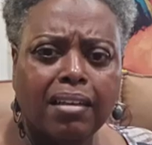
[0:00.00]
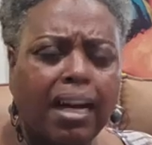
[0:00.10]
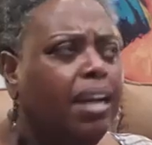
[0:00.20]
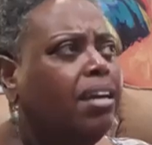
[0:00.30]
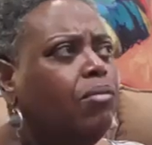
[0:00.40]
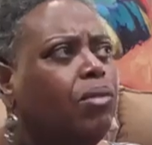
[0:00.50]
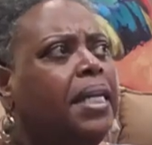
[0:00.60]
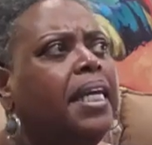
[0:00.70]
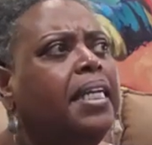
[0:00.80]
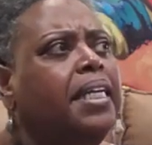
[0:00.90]
I had
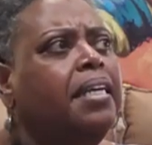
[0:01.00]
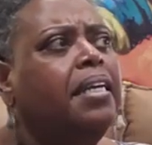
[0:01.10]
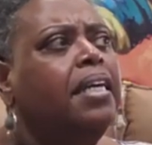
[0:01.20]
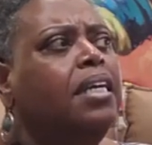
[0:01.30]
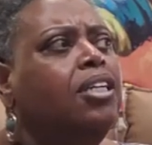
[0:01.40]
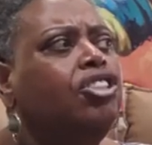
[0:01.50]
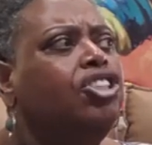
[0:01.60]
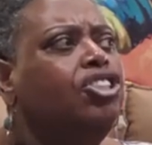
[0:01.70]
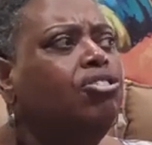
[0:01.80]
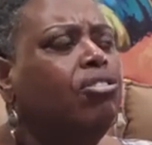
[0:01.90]
one lady,
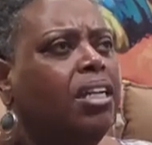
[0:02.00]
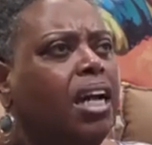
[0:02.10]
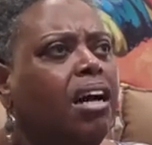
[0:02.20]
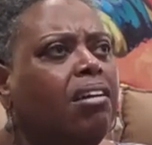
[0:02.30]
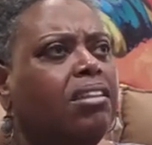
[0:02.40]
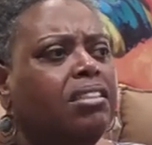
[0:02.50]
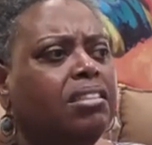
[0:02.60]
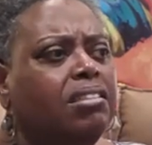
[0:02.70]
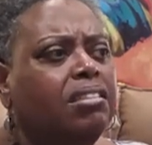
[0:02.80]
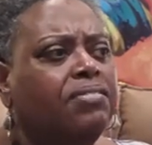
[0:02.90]
she started all this
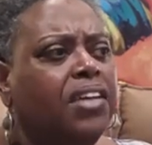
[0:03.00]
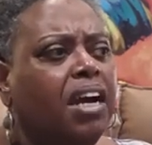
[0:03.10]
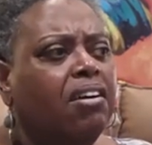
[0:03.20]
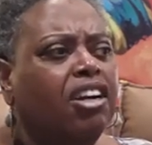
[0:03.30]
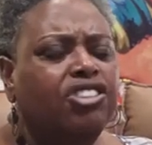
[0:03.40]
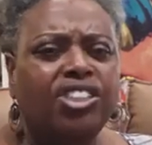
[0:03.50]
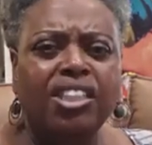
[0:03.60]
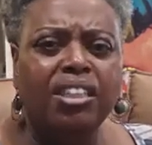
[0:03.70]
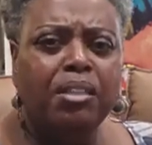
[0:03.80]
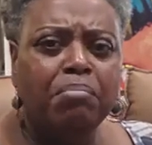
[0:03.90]
stuff, y'all, because
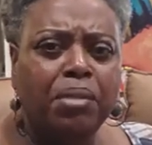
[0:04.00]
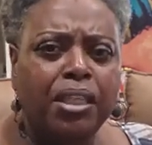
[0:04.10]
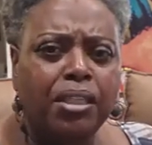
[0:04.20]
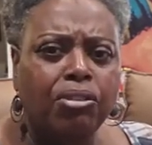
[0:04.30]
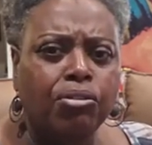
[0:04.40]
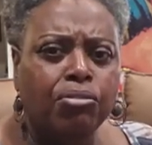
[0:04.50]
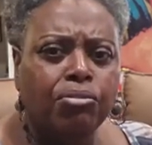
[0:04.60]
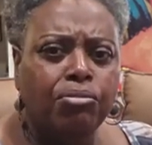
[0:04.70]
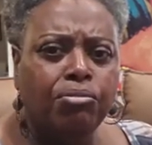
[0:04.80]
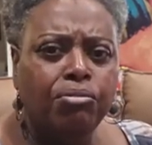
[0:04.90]
she couldn't be in the
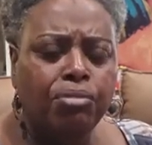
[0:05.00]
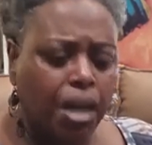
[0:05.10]
crew.